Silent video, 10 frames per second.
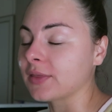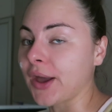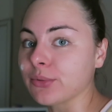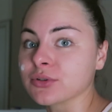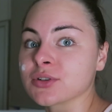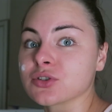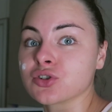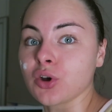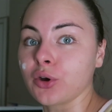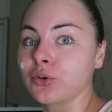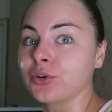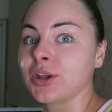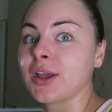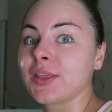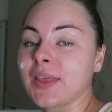That was so
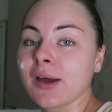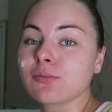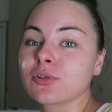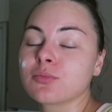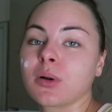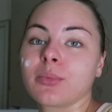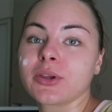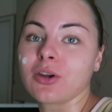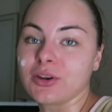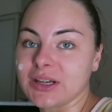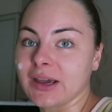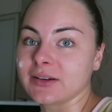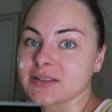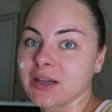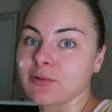good. That could probably go down
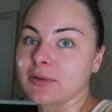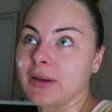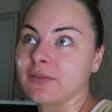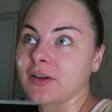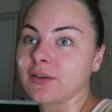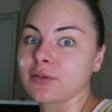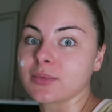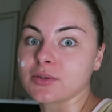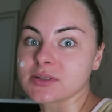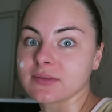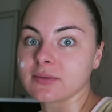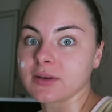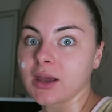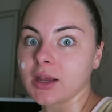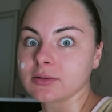as like one of my favorite meals I've
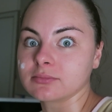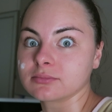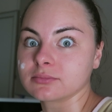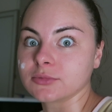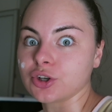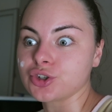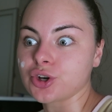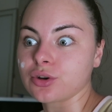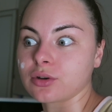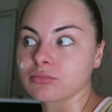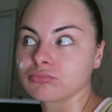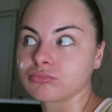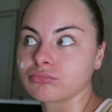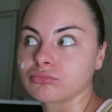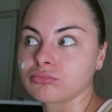ever had. No joke.
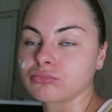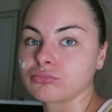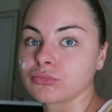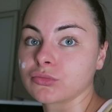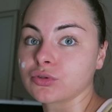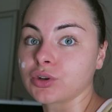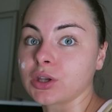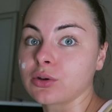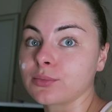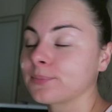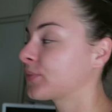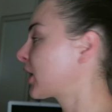It's really good.